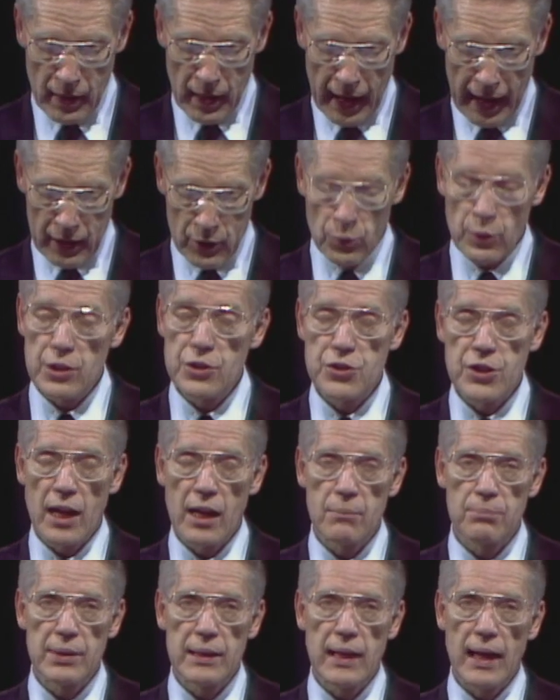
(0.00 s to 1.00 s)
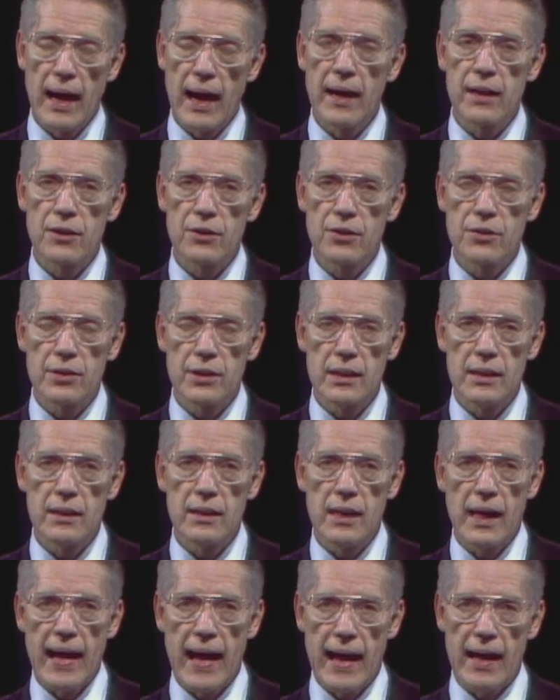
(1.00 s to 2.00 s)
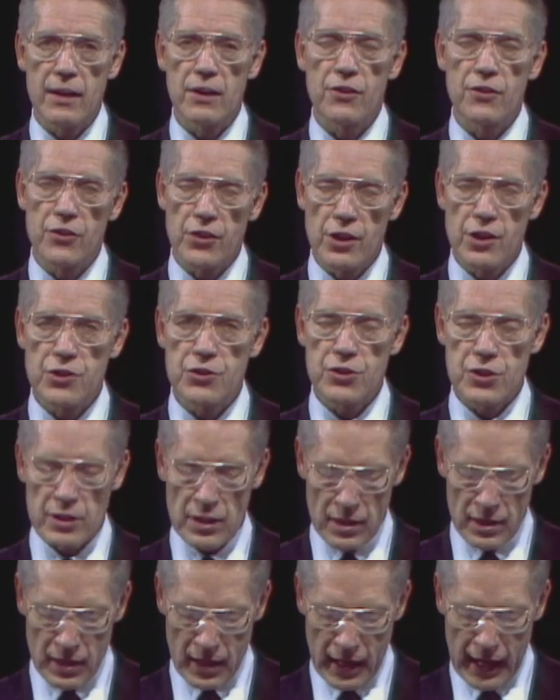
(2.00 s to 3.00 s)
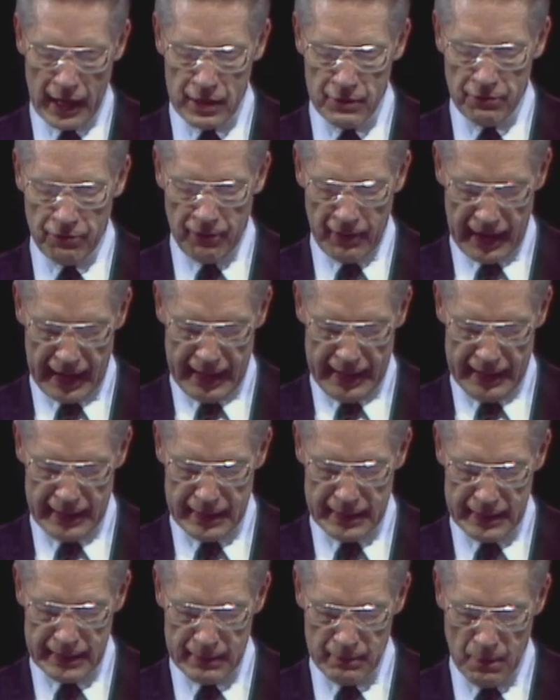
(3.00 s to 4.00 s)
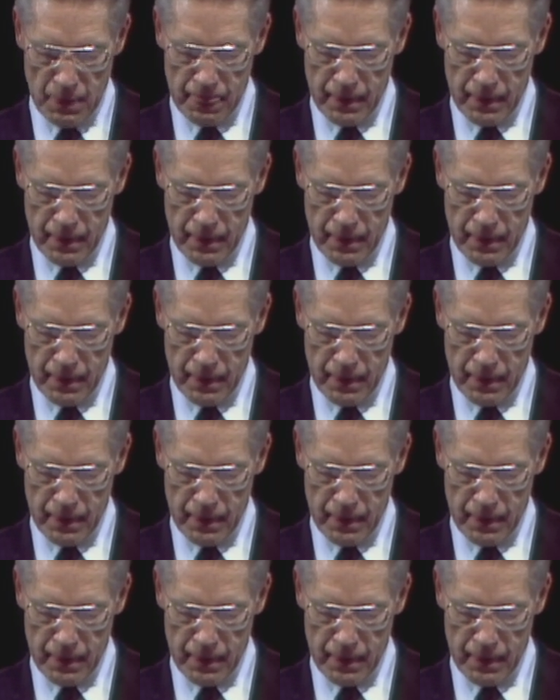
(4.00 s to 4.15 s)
and we shall be hungry and thirsty and faint.